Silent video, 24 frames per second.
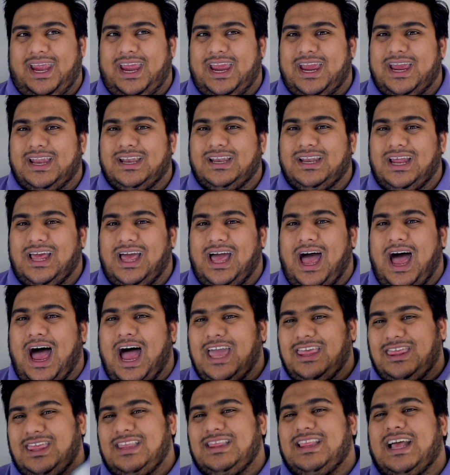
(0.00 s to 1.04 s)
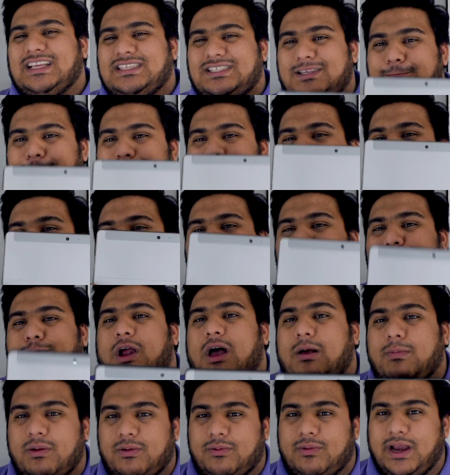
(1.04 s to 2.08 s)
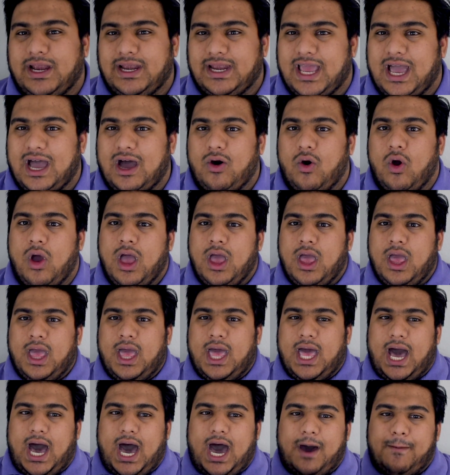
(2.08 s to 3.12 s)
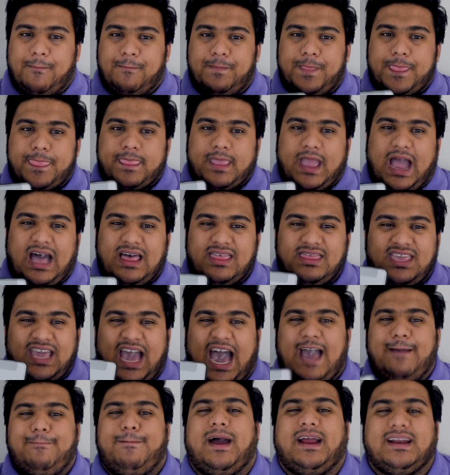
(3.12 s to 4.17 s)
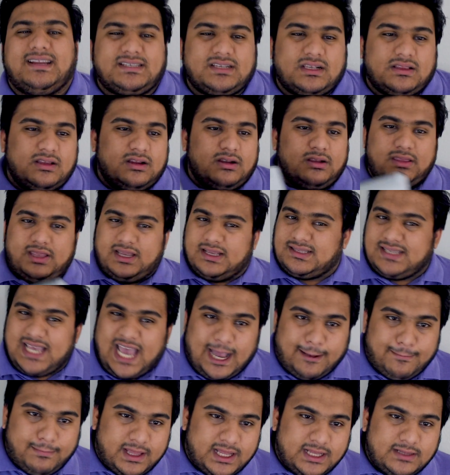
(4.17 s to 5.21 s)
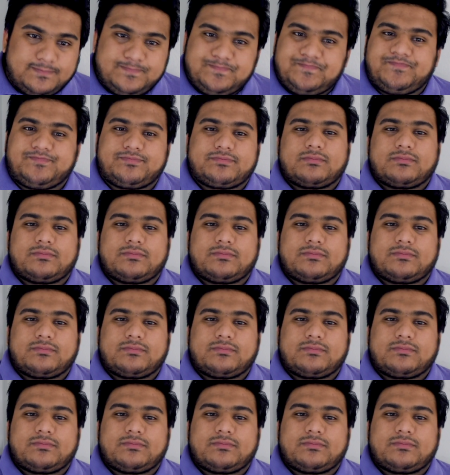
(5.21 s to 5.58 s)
And I think that's the biggest problem right now. The iPad is clearly a tablet.